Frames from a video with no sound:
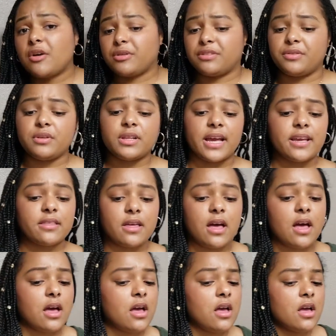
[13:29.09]
If you like
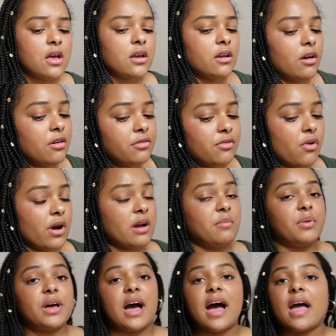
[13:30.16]
that, go for it.
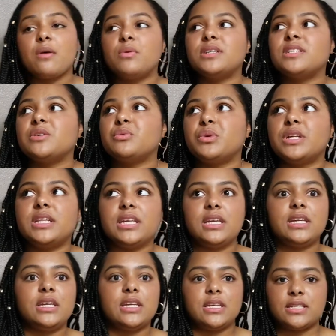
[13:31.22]
But I wasn't
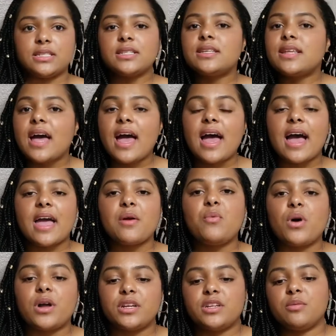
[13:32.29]
really into that. I
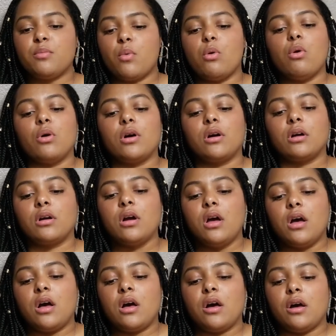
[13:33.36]
wanted more
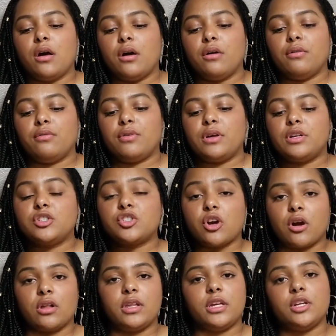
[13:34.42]
of
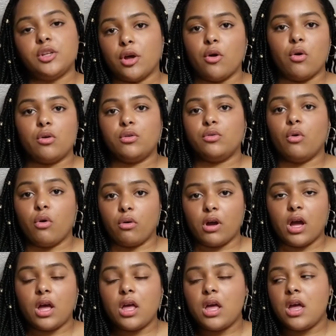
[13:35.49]
Charlie and
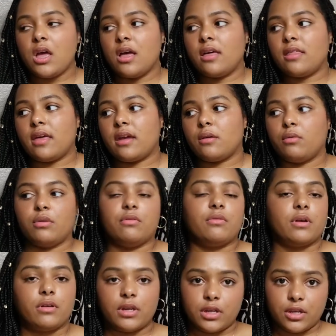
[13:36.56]
Nora. They were
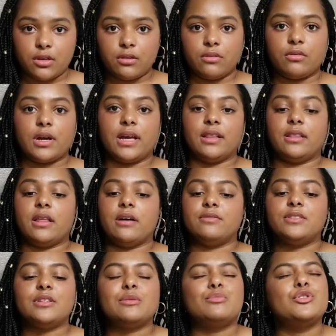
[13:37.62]
very cute. I loved
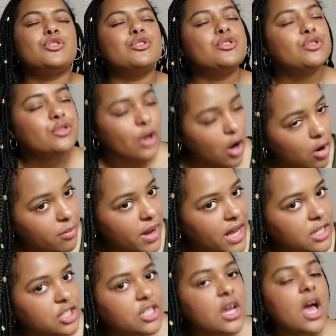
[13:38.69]
them so
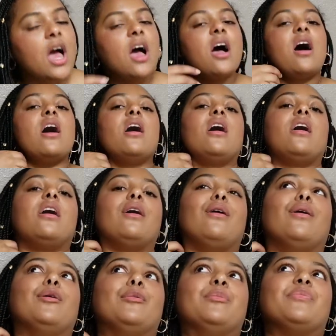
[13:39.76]
much.
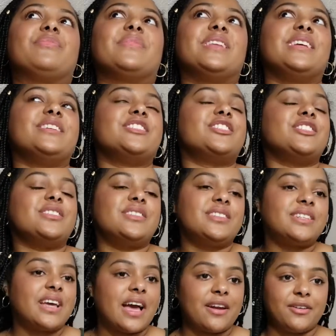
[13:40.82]
Um, it's just,
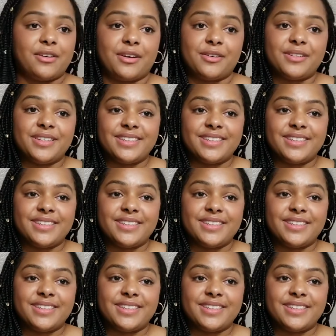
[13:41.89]
I don't know.